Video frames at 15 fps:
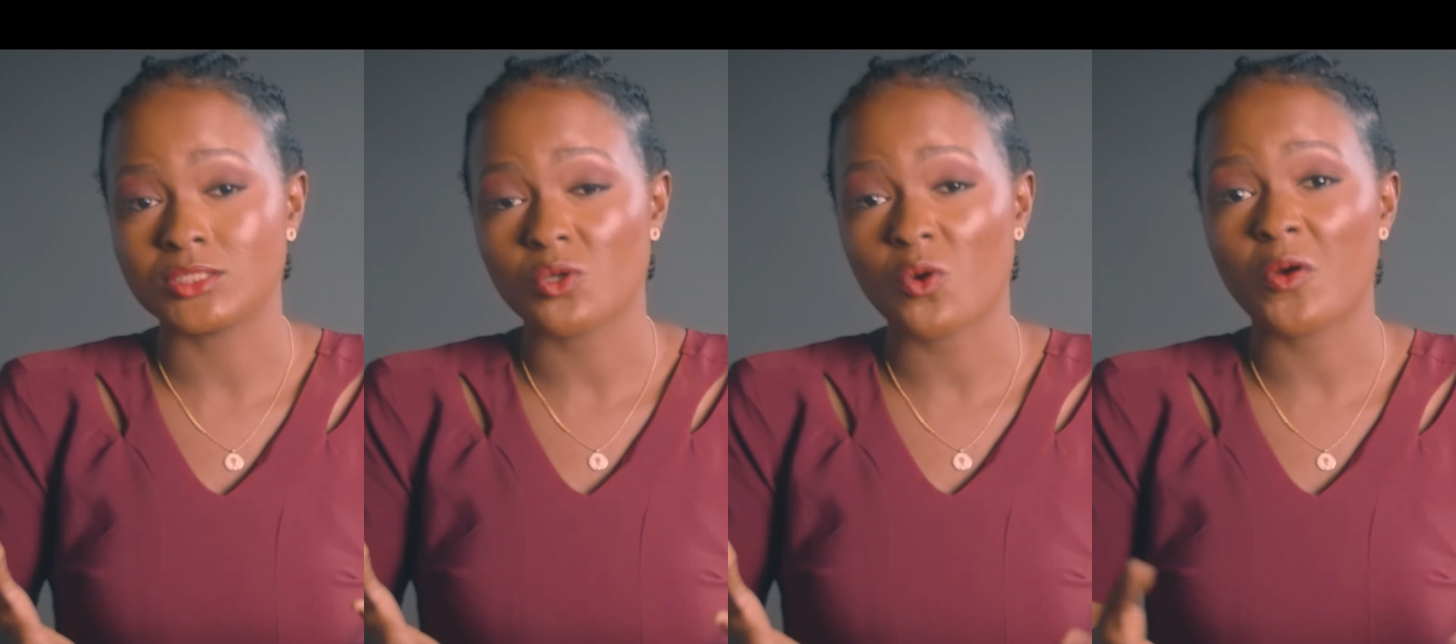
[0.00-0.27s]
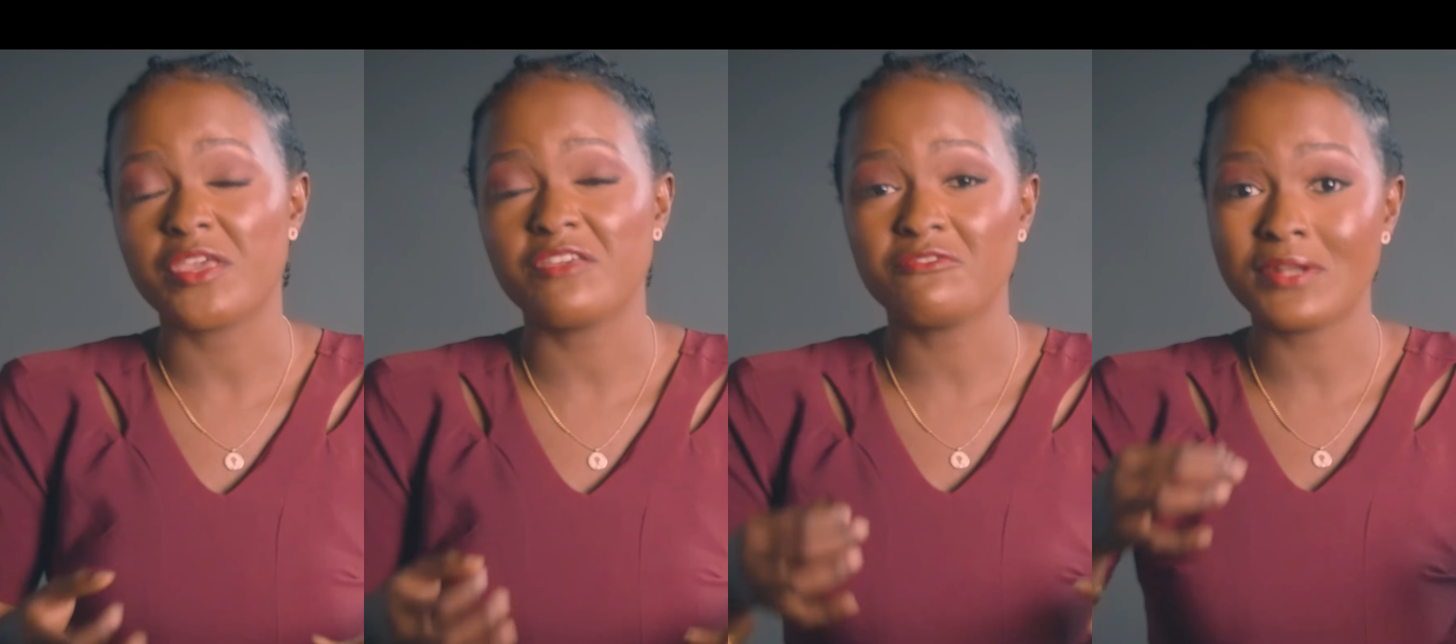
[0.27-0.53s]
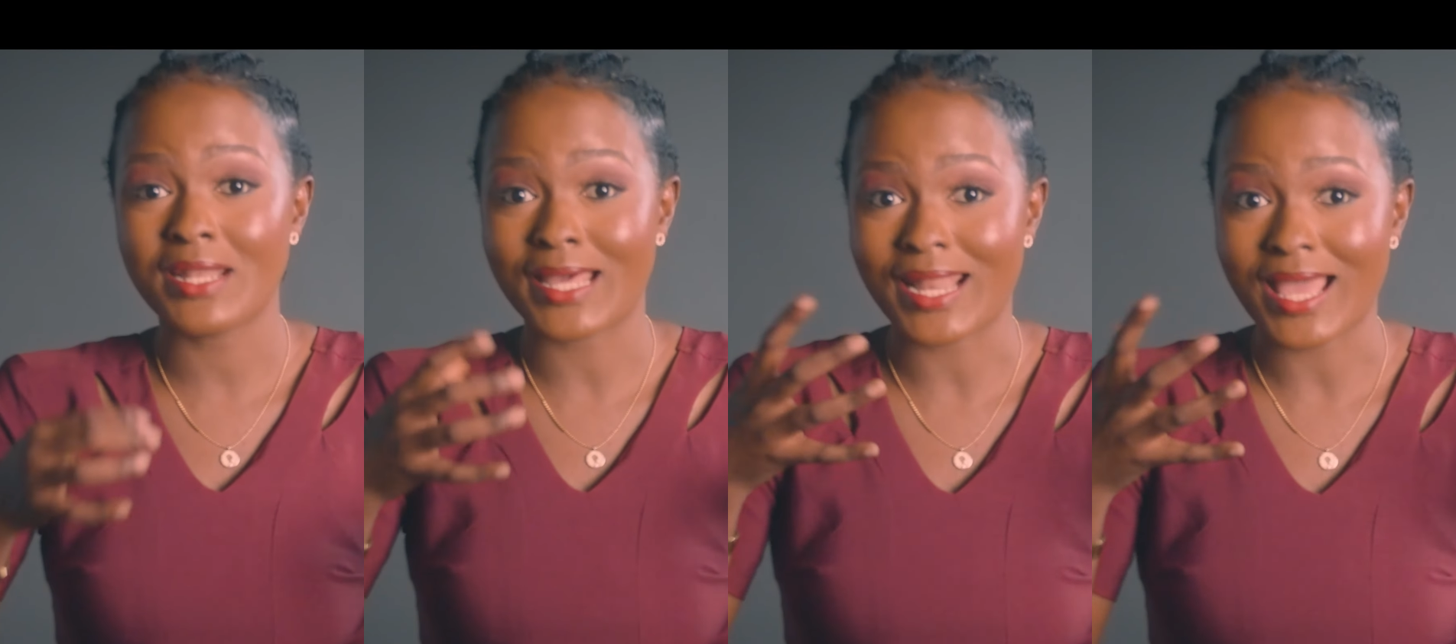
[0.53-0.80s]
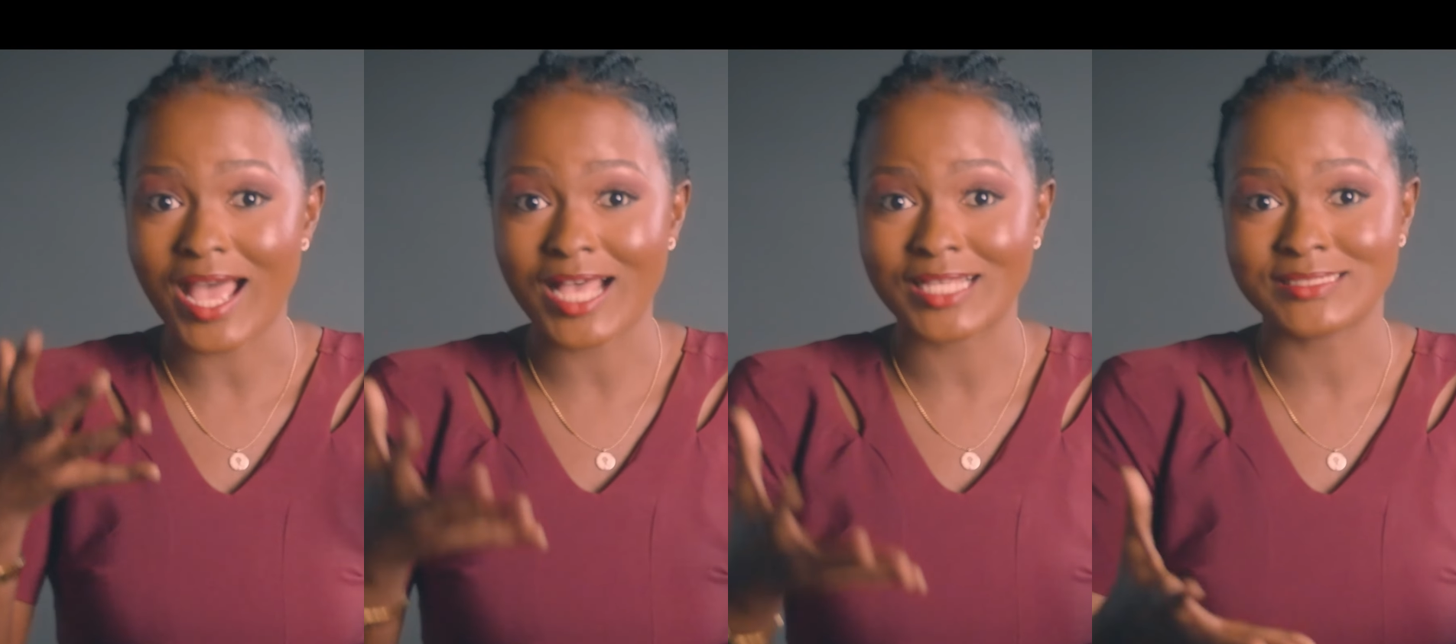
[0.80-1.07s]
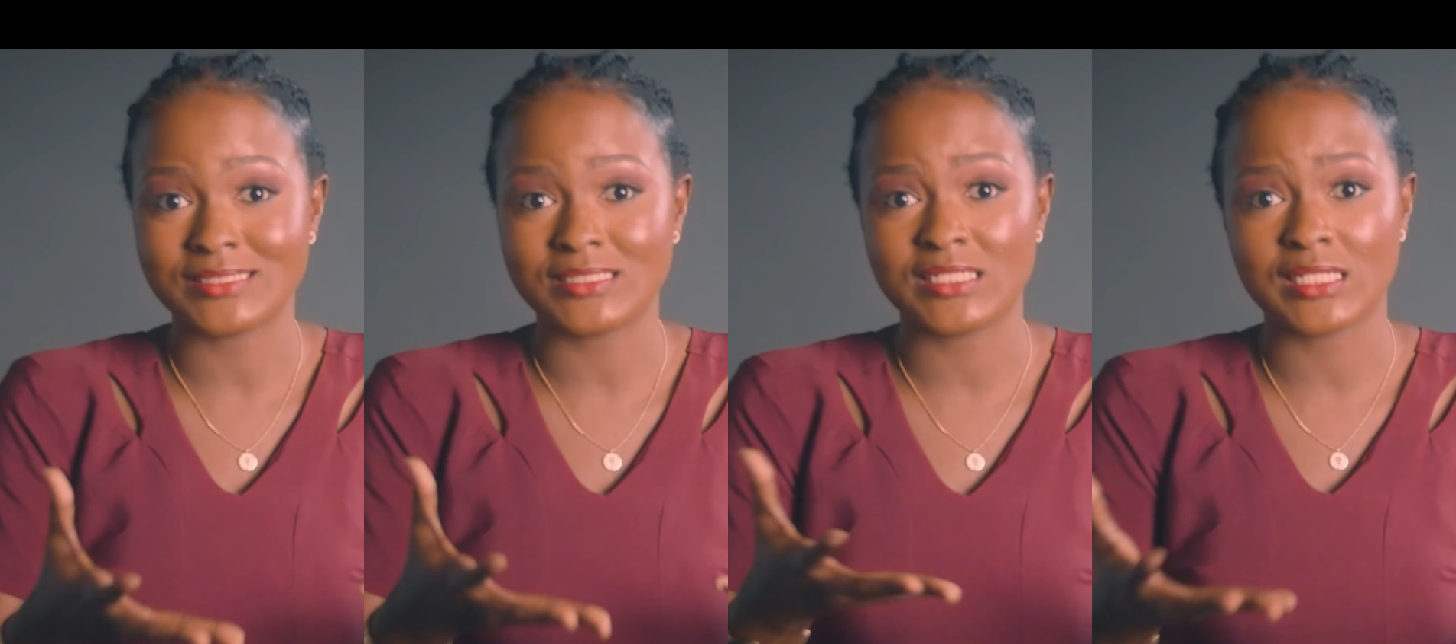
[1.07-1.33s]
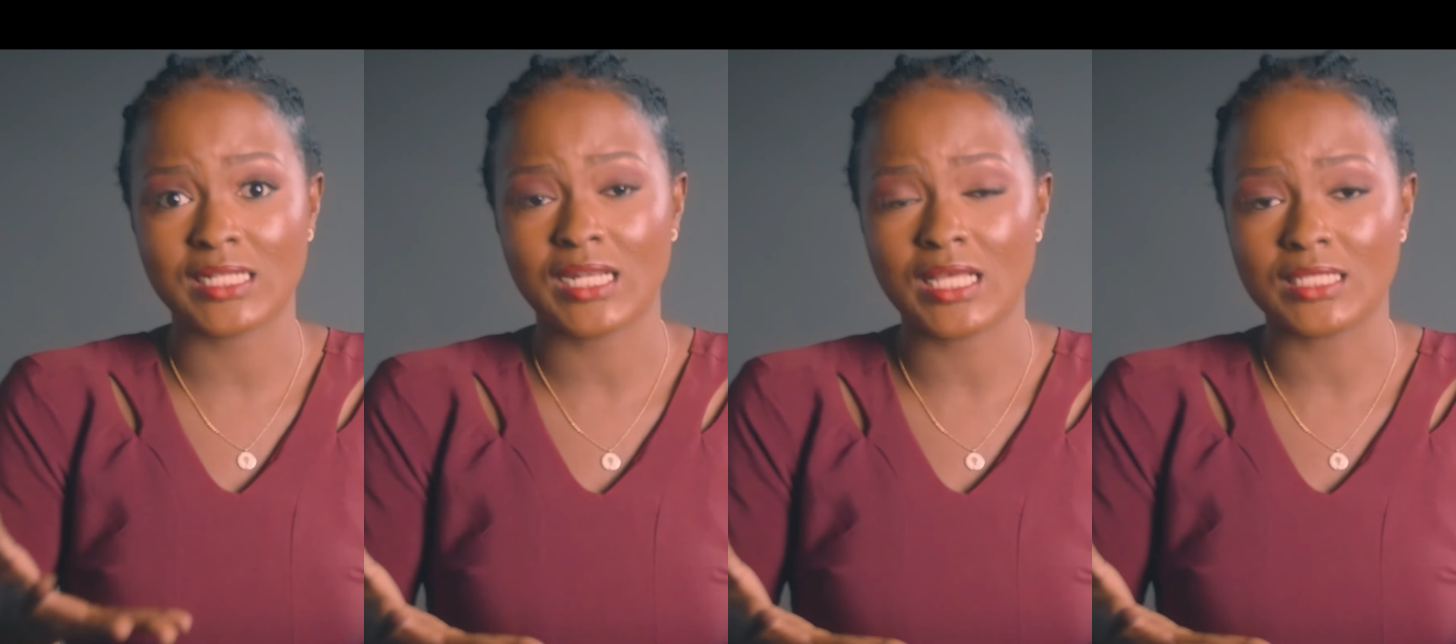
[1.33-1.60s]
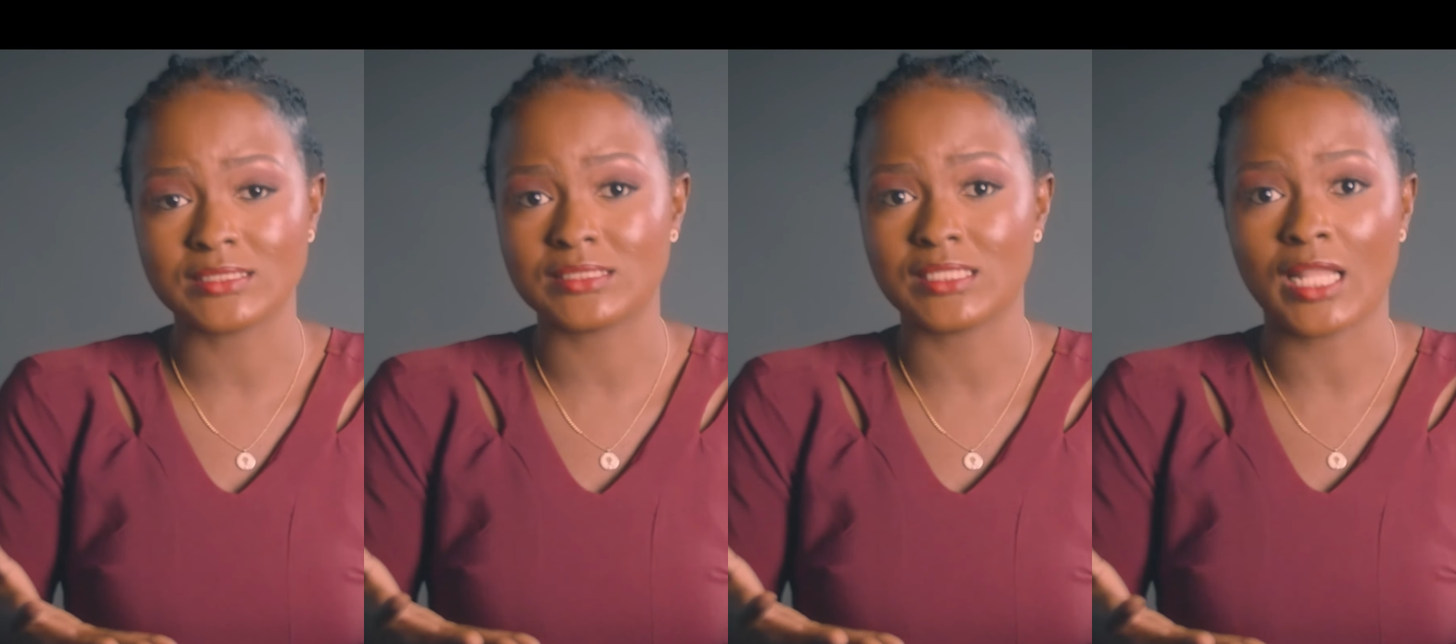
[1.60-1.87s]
or even an asset class